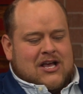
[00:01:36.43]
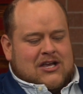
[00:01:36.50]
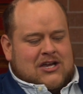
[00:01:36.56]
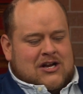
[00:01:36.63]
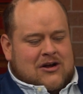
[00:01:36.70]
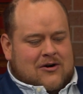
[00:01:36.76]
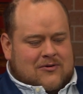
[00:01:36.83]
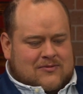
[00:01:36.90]

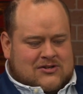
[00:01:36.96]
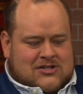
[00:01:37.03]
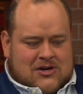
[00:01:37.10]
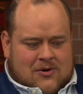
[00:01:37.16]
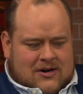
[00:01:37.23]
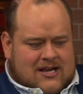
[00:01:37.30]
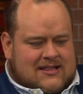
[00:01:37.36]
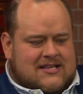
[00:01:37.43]

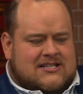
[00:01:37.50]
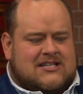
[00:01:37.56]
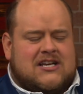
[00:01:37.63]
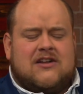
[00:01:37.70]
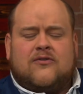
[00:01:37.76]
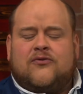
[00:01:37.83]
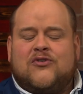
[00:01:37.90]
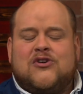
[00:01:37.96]
Don't get this
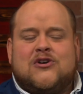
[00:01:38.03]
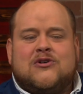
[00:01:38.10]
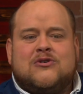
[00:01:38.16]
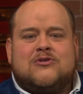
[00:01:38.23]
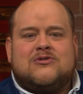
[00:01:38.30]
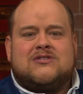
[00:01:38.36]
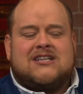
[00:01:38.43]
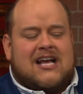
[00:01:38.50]

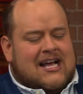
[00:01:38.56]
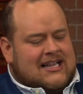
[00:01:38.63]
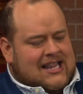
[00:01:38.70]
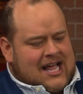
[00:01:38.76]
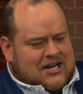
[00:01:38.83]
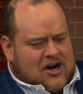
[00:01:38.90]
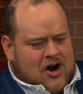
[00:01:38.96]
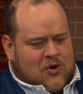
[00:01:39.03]
confused
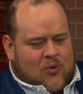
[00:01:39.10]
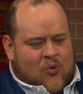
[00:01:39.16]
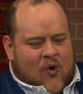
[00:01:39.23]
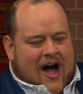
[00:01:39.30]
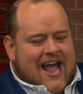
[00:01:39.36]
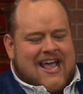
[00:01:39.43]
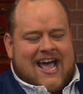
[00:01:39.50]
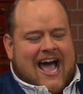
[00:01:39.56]
like our
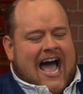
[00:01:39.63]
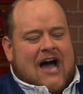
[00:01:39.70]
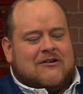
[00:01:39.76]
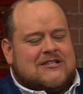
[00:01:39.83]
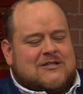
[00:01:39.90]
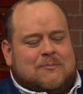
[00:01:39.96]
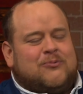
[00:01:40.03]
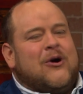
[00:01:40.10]
White
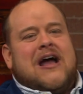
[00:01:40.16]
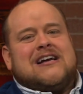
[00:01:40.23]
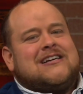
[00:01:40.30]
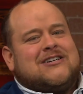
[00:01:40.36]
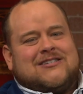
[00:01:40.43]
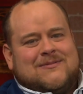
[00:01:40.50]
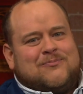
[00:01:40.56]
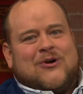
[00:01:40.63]
House
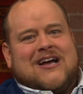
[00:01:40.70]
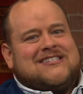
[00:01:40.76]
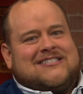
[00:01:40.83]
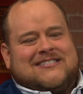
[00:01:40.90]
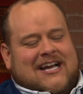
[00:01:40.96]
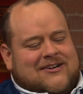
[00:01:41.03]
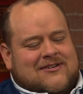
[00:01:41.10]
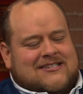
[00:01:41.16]
press
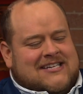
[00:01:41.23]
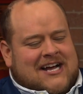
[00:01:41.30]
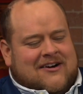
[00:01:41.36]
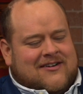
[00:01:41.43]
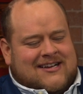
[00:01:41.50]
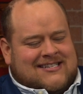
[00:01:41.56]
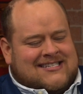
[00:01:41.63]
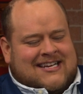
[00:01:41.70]

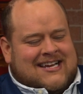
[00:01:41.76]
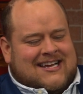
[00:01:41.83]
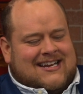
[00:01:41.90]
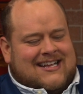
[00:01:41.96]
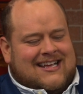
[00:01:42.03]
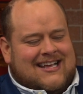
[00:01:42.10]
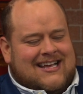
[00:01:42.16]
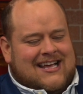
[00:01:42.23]
secretary
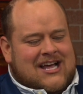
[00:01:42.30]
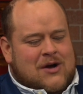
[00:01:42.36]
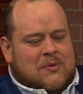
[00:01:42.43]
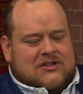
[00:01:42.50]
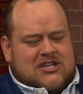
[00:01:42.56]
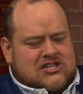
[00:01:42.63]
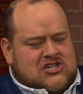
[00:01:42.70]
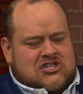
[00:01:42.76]
did
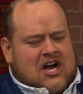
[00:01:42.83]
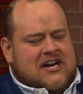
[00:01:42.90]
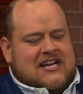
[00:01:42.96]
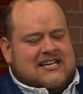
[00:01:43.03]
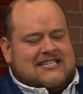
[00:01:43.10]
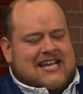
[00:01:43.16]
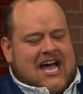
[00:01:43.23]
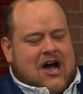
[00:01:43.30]
with the
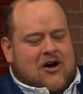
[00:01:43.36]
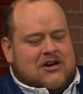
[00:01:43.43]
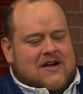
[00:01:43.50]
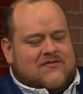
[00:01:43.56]
shutting down